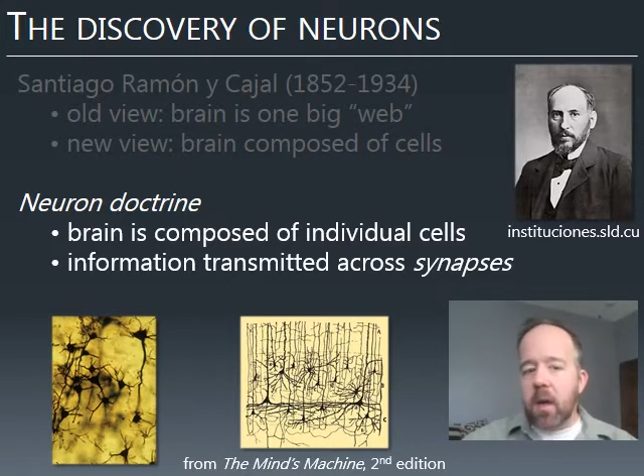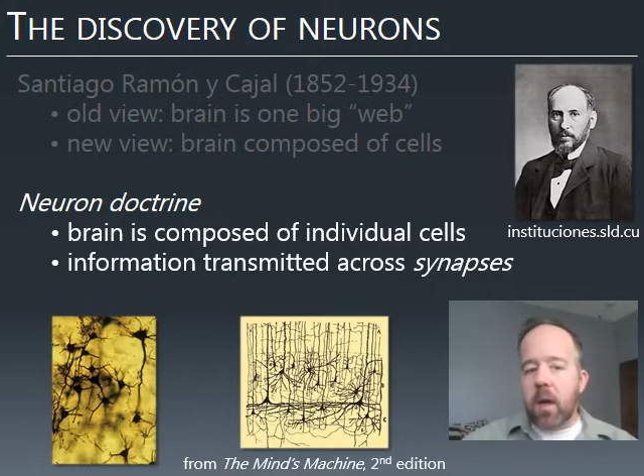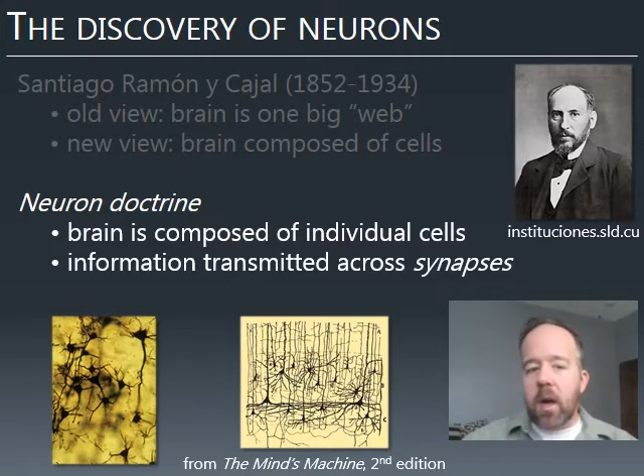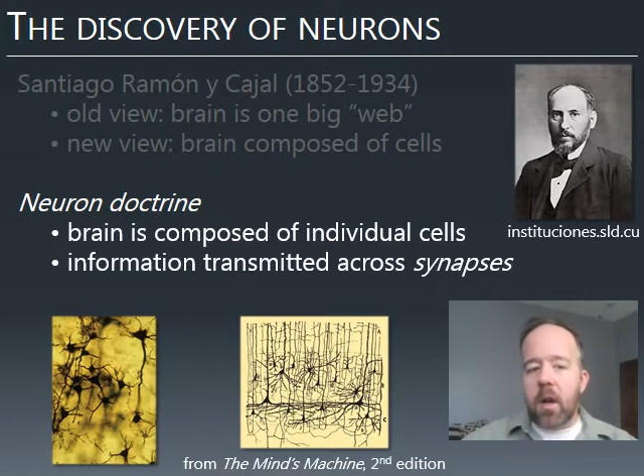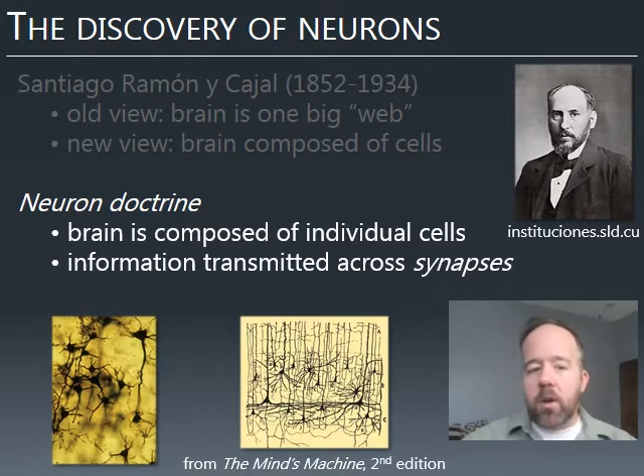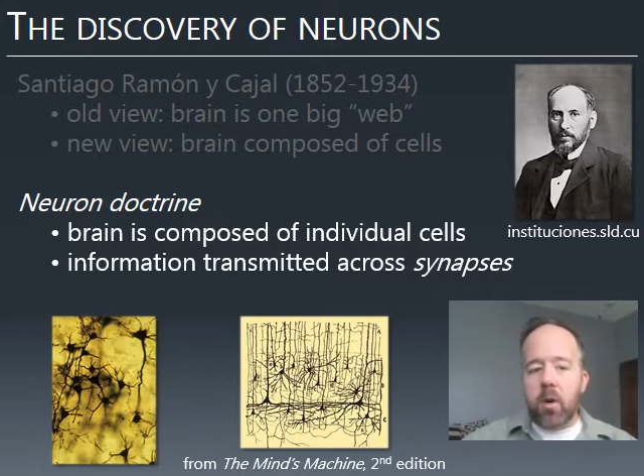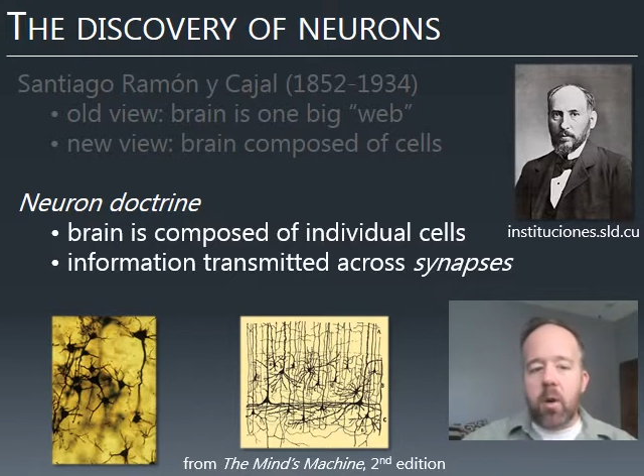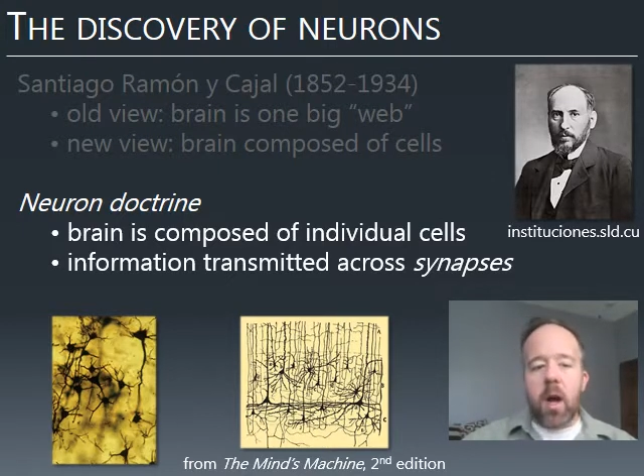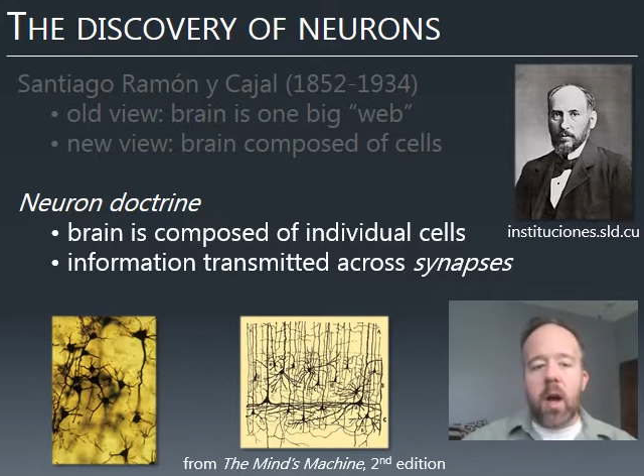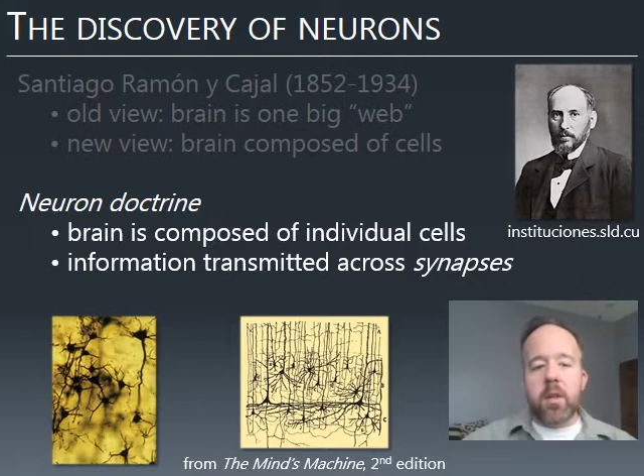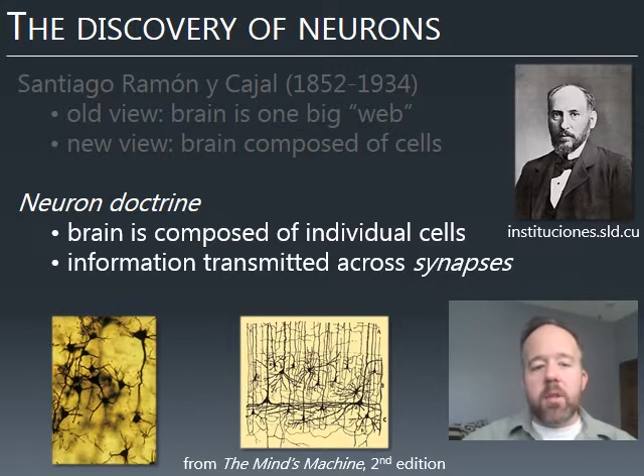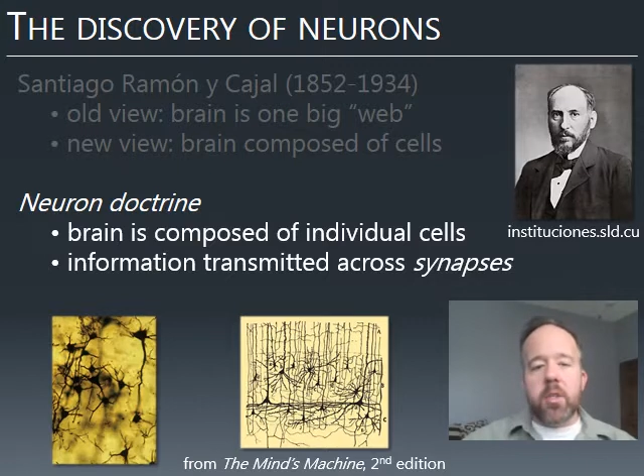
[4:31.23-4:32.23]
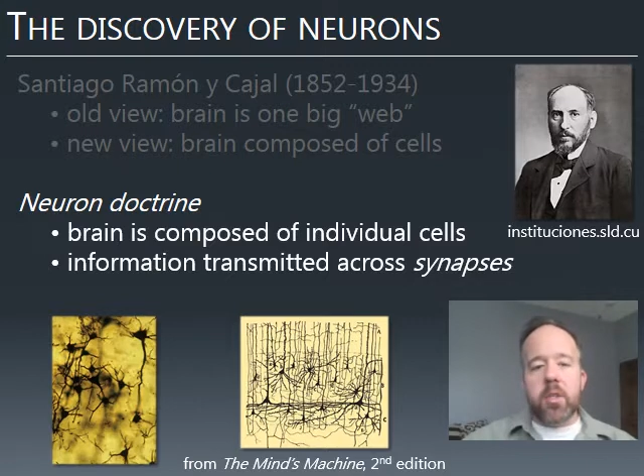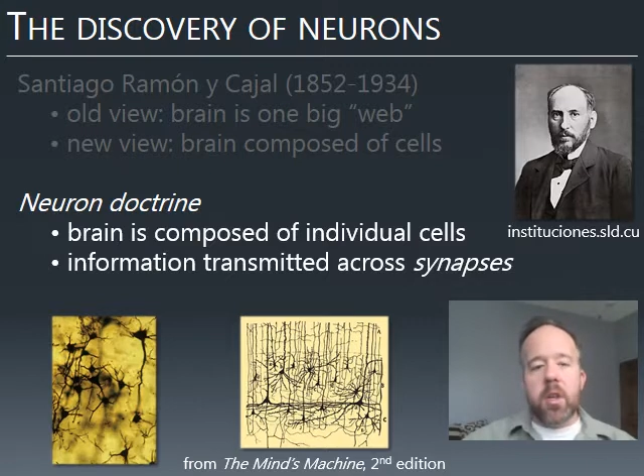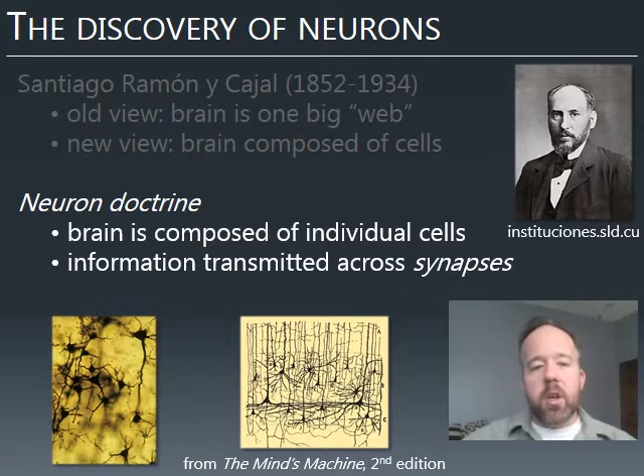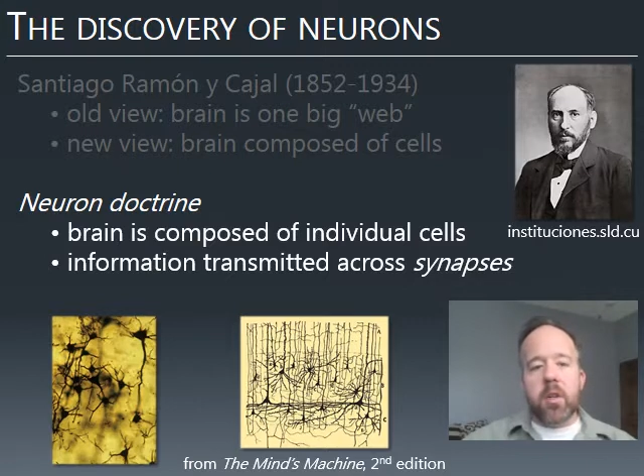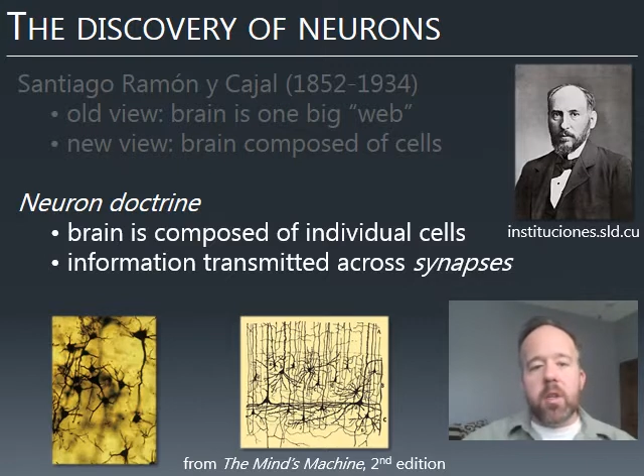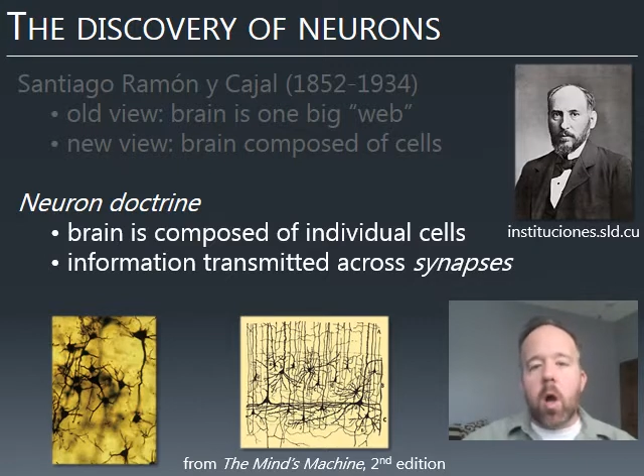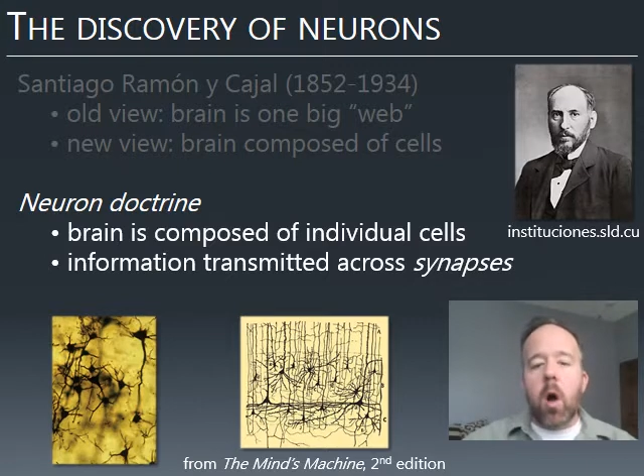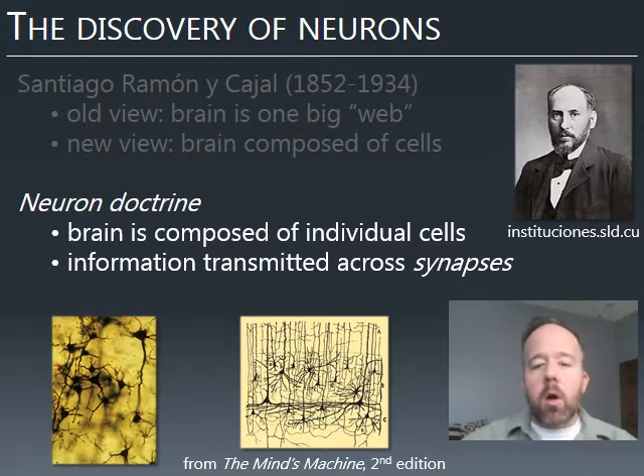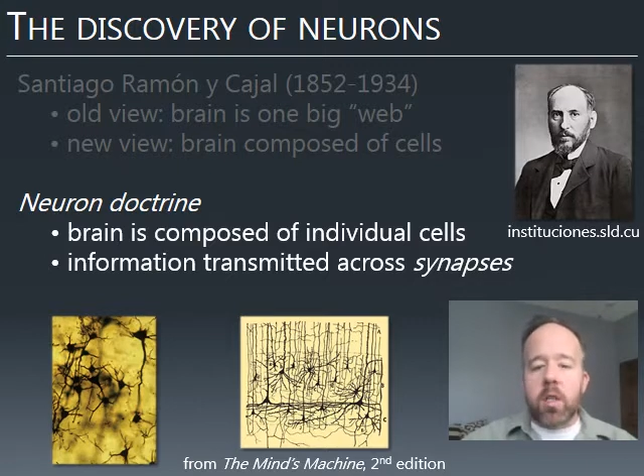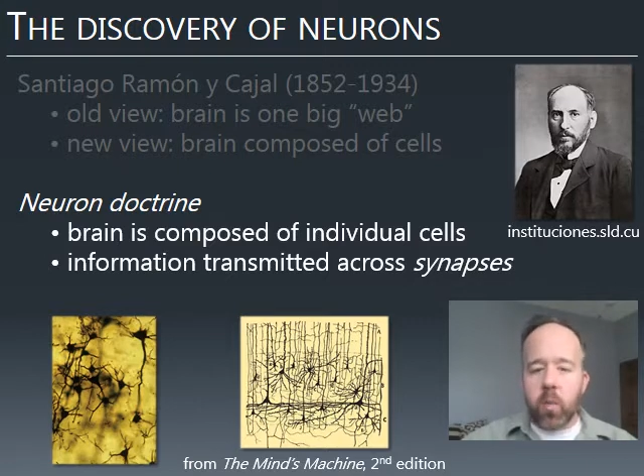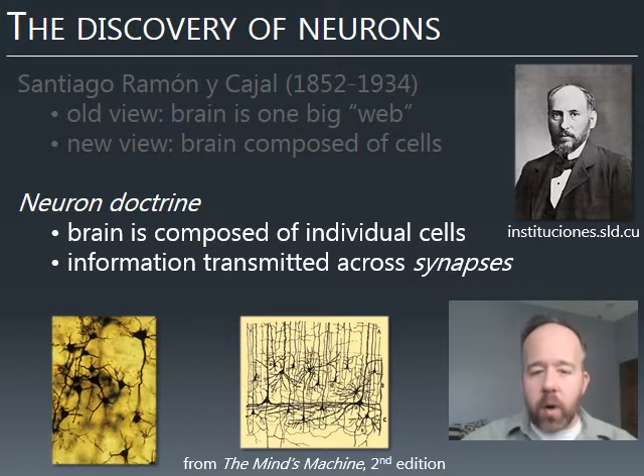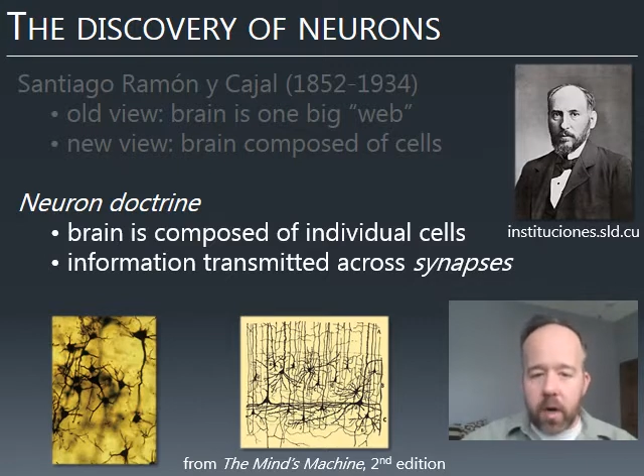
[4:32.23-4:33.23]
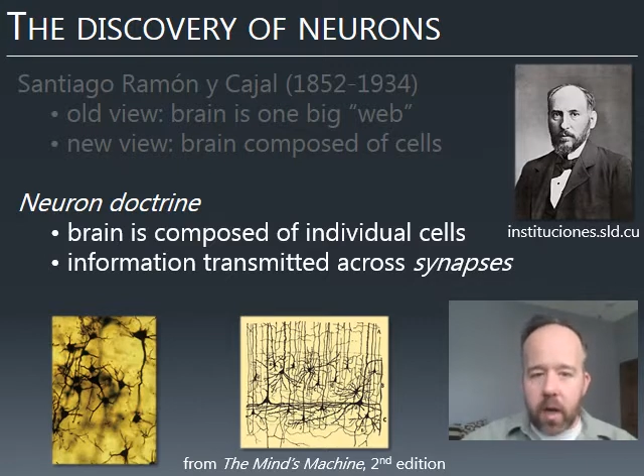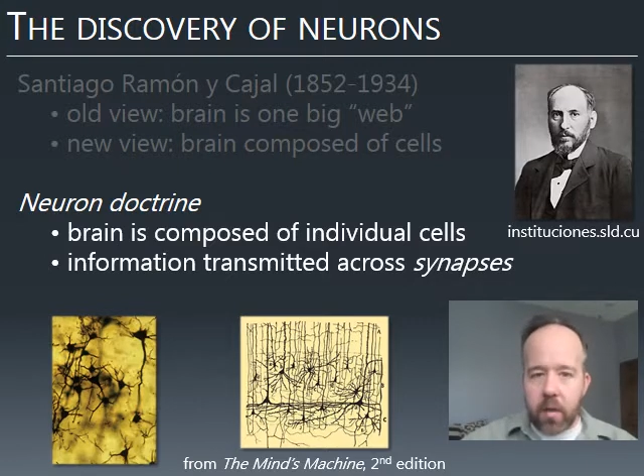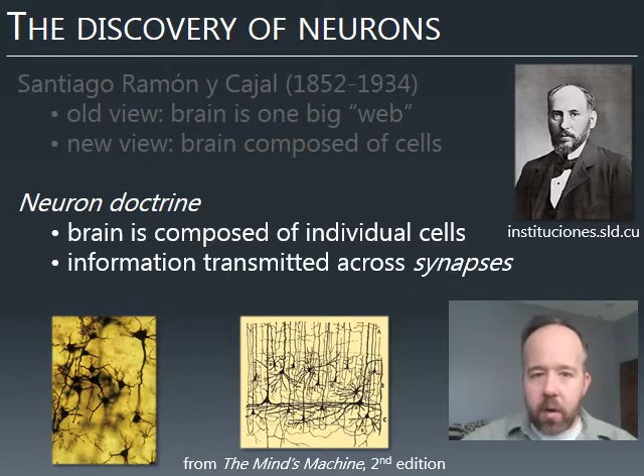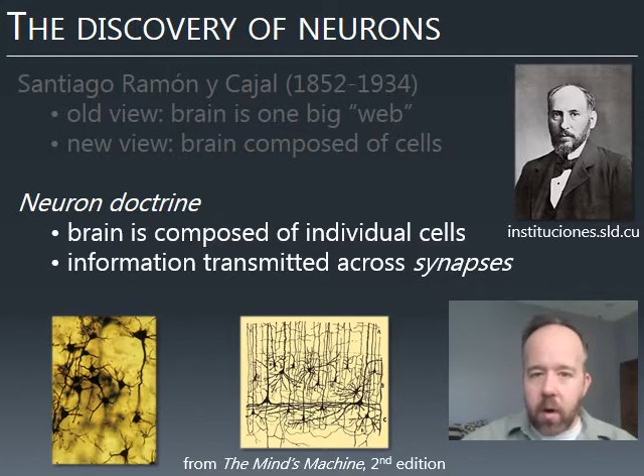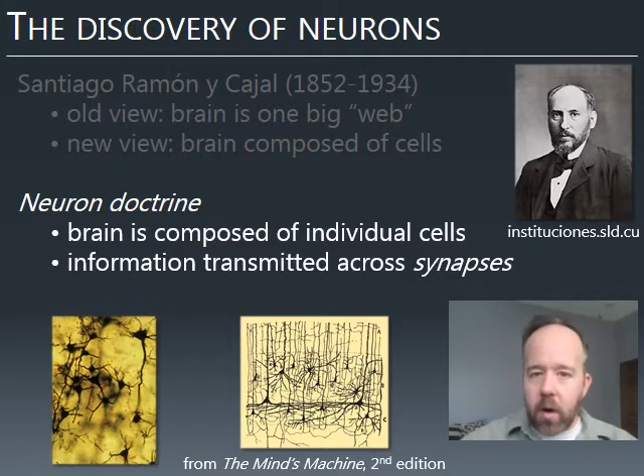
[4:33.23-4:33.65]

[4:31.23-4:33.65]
Neurons talk to one another,